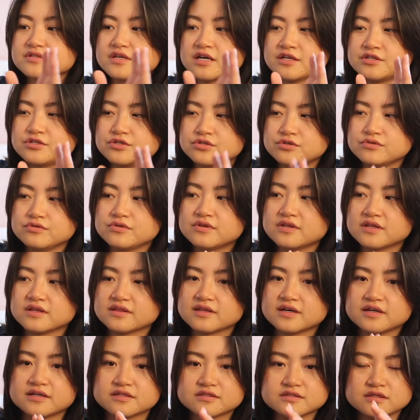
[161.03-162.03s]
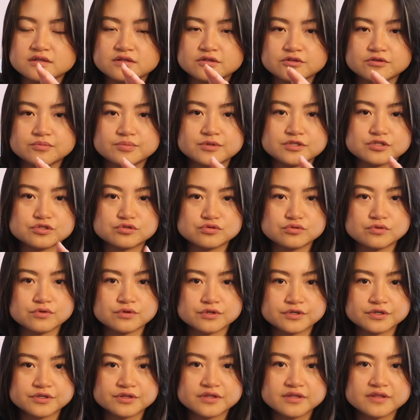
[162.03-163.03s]
I do think that it's a little bit
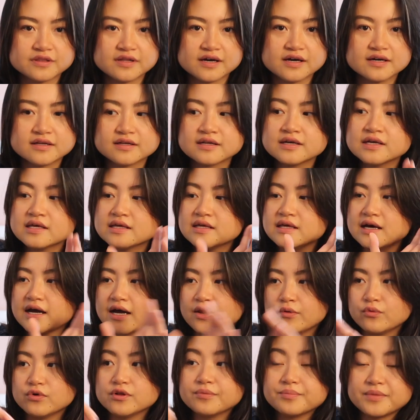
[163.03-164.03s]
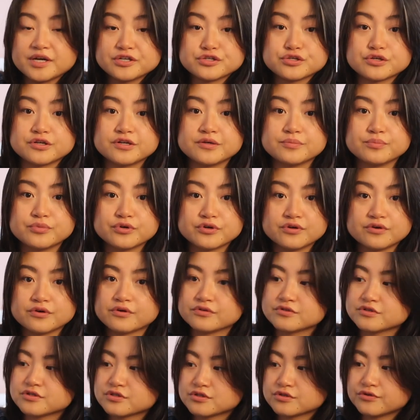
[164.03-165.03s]
shorter than that. I will measure it and put it
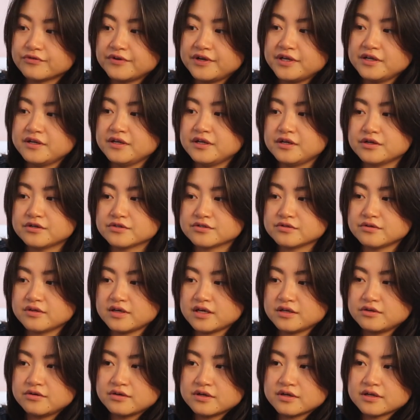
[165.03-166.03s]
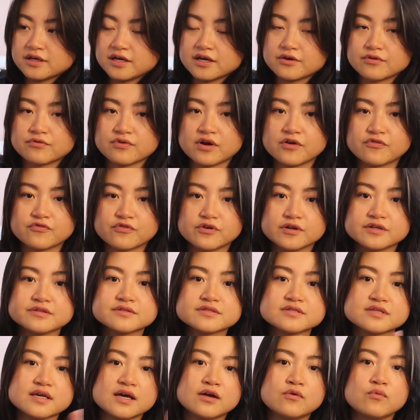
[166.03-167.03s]
on the screen here so that you can get
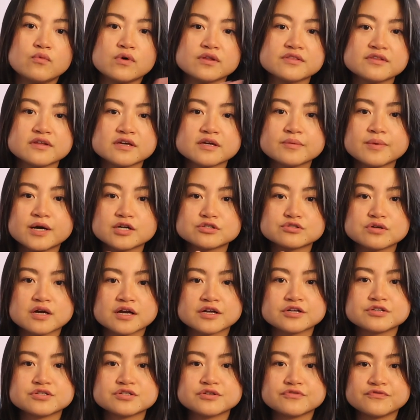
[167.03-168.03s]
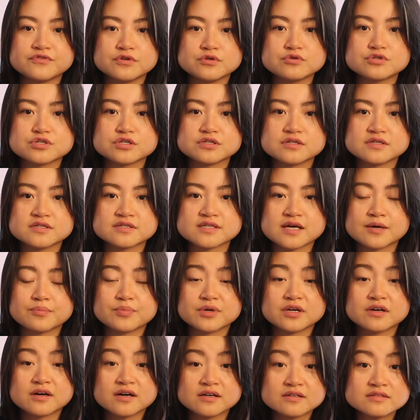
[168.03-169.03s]
reference. And one thing about Dragon Diffusion is that
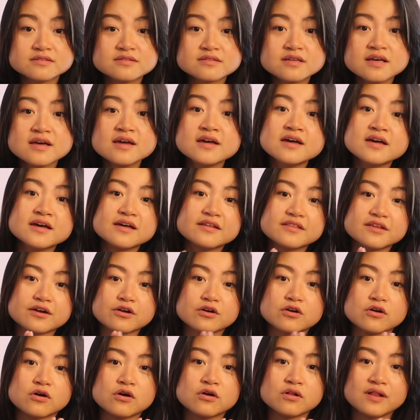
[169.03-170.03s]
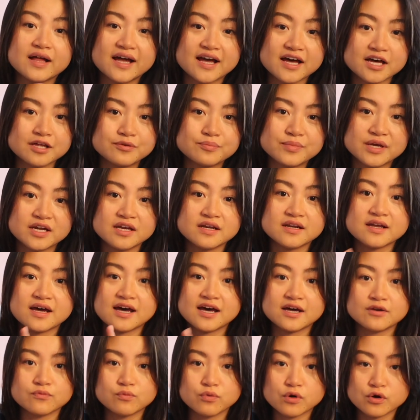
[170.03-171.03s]
because they are all handmade,
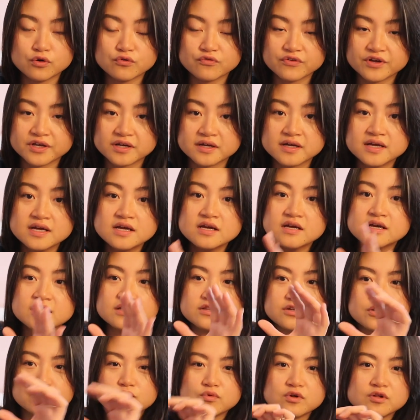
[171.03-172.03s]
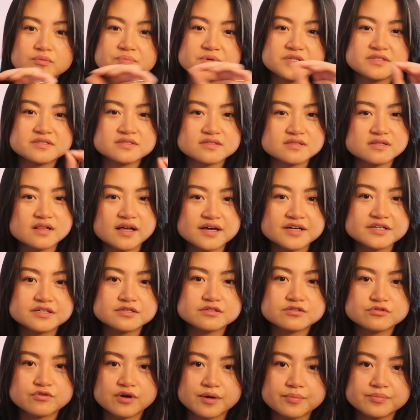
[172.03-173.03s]
hand woven, there will be slight
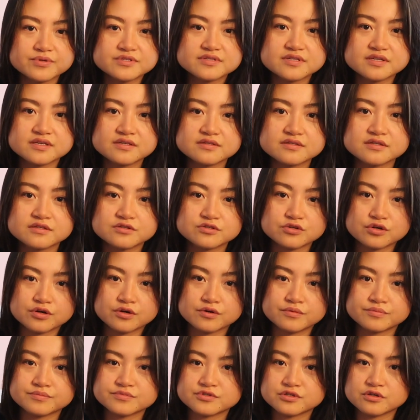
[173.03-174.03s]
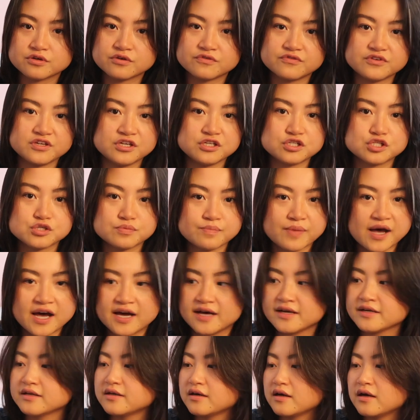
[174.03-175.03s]
discrepancies in terms of each
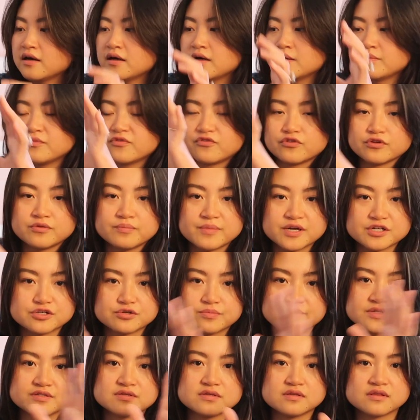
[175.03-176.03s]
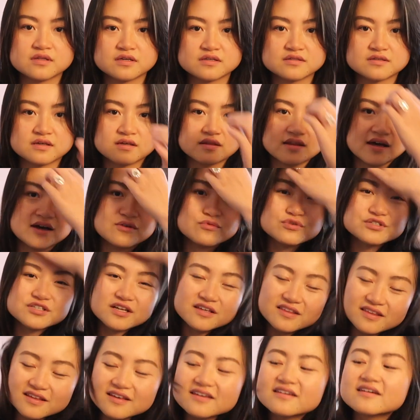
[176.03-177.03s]
bag for the measurements and things like that, which
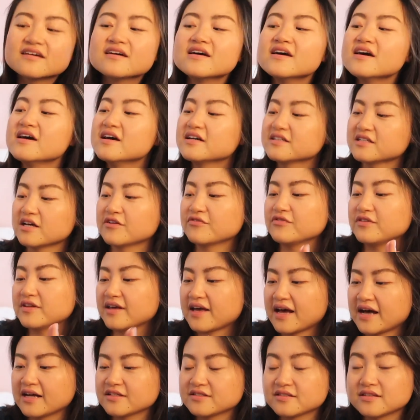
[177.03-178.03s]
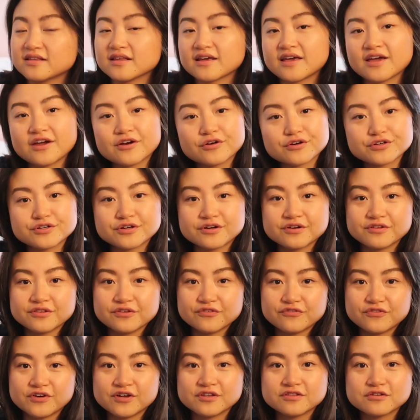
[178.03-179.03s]
I think definitely adds to the character and the
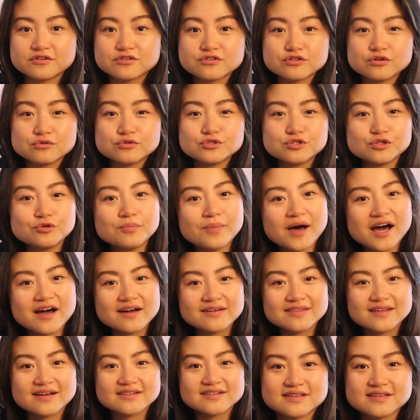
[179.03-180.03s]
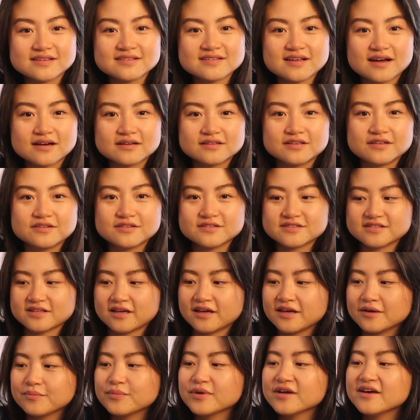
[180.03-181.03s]
fun. There's no two bag exactly the
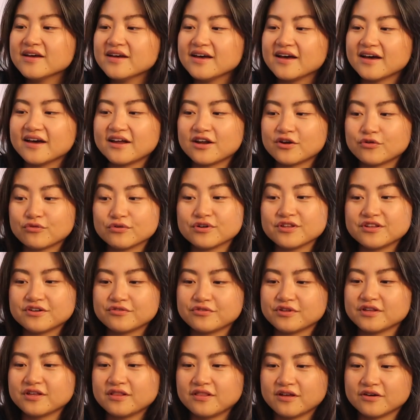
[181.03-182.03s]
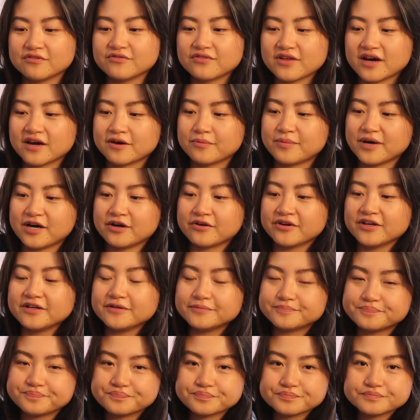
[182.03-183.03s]
same, and I really love that about
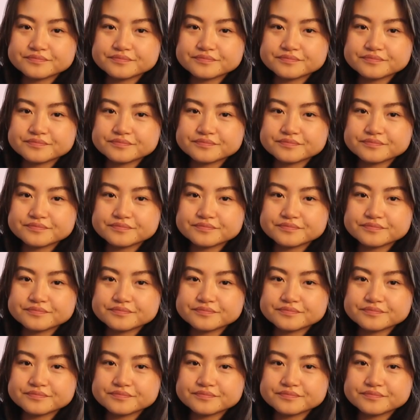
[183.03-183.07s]
it.